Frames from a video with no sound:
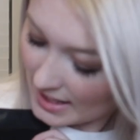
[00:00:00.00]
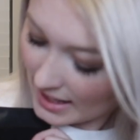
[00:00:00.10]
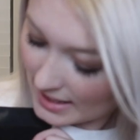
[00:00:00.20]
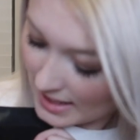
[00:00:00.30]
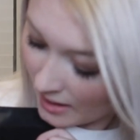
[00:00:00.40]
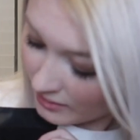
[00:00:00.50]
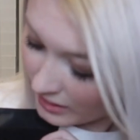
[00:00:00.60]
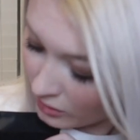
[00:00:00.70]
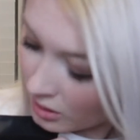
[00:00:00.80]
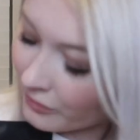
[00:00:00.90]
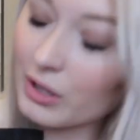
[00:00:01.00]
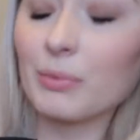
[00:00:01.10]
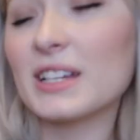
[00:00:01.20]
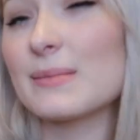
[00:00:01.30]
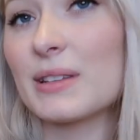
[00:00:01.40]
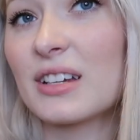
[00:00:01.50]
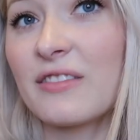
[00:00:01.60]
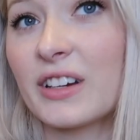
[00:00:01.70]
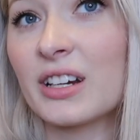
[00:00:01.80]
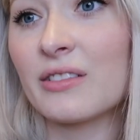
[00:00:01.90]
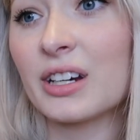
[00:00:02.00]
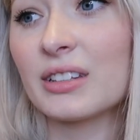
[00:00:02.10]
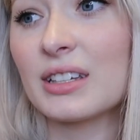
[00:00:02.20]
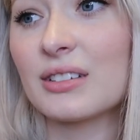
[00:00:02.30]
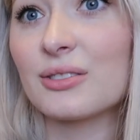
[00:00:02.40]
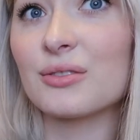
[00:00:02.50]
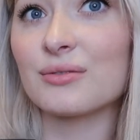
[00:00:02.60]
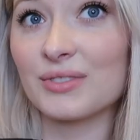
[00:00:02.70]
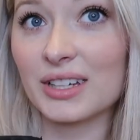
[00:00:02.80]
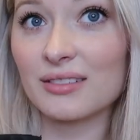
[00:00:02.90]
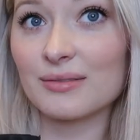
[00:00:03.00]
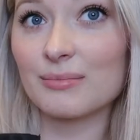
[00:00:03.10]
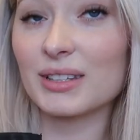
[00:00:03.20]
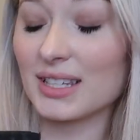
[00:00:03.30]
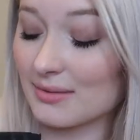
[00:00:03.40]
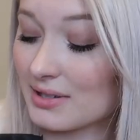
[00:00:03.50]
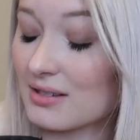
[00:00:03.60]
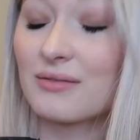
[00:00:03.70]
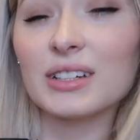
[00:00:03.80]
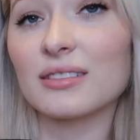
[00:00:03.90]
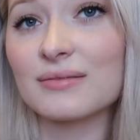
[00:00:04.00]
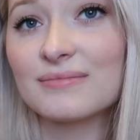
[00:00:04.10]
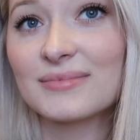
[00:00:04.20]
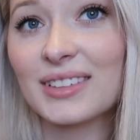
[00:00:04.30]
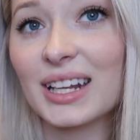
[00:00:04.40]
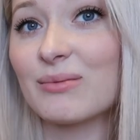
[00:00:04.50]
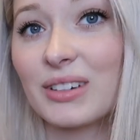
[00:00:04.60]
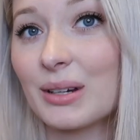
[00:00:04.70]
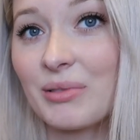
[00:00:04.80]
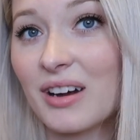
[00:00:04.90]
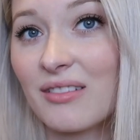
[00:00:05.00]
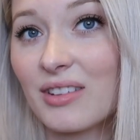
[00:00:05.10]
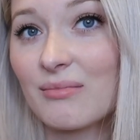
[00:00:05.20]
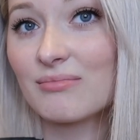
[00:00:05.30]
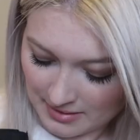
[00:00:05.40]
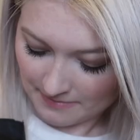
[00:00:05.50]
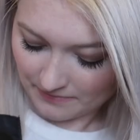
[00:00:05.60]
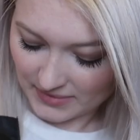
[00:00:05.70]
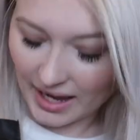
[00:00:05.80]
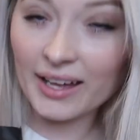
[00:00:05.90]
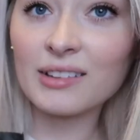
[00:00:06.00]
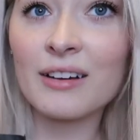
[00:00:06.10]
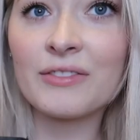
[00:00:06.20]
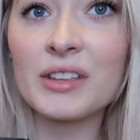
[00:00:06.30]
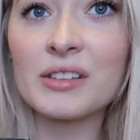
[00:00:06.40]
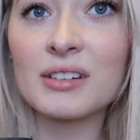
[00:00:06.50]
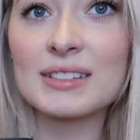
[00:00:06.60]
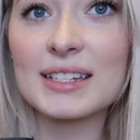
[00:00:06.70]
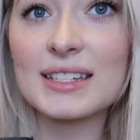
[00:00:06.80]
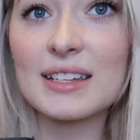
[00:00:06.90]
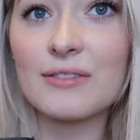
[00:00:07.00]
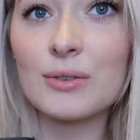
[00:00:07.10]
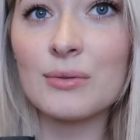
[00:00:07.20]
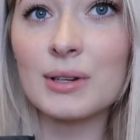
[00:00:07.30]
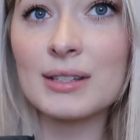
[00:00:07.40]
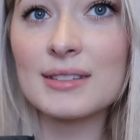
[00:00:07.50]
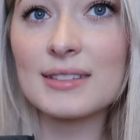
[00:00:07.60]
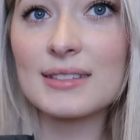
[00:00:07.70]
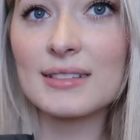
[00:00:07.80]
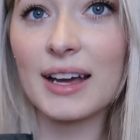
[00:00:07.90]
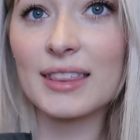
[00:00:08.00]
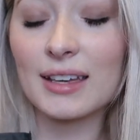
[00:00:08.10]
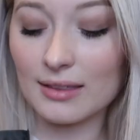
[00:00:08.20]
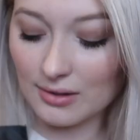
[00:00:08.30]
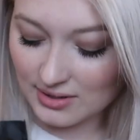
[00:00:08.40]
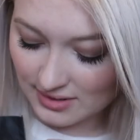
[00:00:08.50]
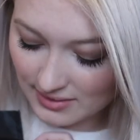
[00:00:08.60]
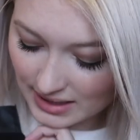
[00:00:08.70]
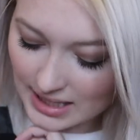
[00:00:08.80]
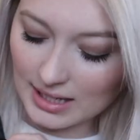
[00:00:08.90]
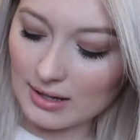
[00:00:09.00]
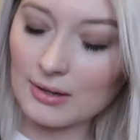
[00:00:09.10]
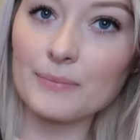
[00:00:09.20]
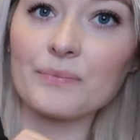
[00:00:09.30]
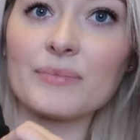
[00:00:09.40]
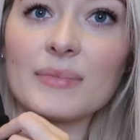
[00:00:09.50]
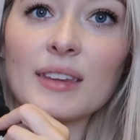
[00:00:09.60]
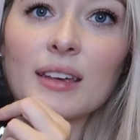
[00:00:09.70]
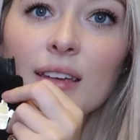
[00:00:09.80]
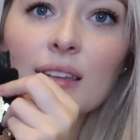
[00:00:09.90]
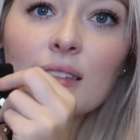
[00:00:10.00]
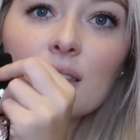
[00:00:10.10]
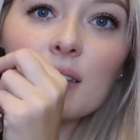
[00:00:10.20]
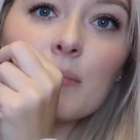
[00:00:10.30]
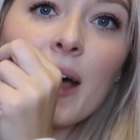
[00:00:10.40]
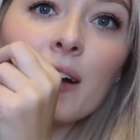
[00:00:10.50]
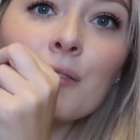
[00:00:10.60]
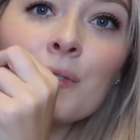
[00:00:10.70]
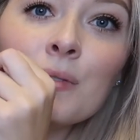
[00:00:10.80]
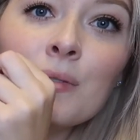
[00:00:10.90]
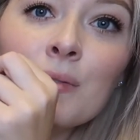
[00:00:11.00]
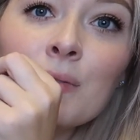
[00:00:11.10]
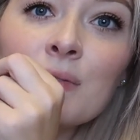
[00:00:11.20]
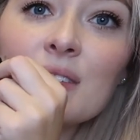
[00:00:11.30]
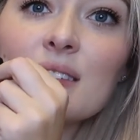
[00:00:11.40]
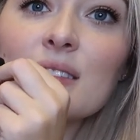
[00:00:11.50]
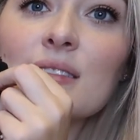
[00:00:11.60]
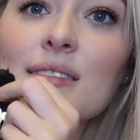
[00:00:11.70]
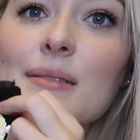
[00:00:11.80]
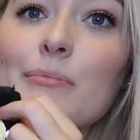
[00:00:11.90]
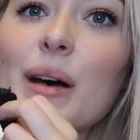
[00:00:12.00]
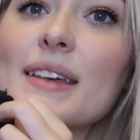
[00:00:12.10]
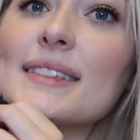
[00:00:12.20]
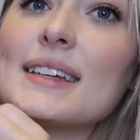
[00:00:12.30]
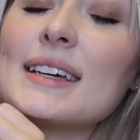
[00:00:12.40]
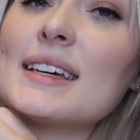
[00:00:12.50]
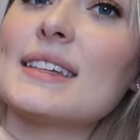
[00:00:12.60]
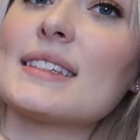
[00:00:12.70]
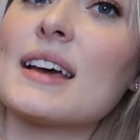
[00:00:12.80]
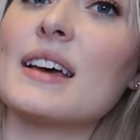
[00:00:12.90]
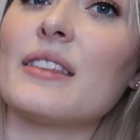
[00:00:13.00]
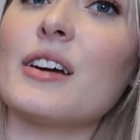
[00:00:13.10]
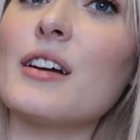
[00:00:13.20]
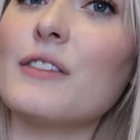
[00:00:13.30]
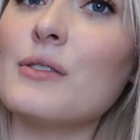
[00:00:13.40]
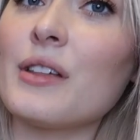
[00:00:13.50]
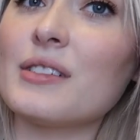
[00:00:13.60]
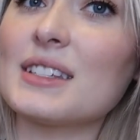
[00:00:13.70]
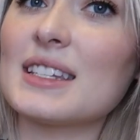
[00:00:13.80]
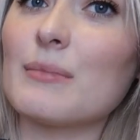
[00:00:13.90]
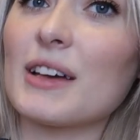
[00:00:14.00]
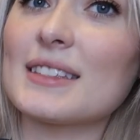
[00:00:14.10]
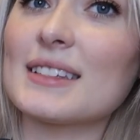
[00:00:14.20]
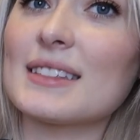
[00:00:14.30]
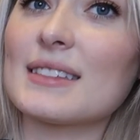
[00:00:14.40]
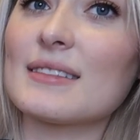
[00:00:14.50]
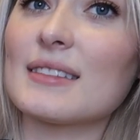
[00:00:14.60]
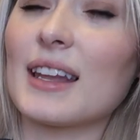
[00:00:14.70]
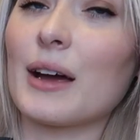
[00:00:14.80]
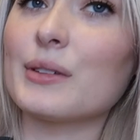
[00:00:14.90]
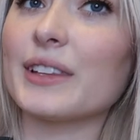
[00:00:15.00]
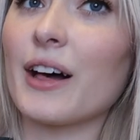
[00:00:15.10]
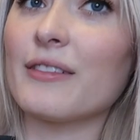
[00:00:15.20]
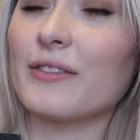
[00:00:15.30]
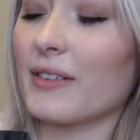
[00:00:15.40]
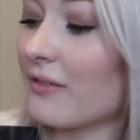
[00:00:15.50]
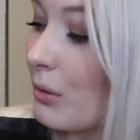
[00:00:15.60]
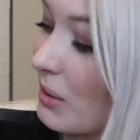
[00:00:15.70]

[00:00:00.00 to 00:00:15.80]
And now they're like all over the place, but they're very rarely real. But these ones are real and I'm very proud of them. I love the little Disney food ones. I think those are really cute. Little macaroons, some buses. There are a few other Disney buses that I would love for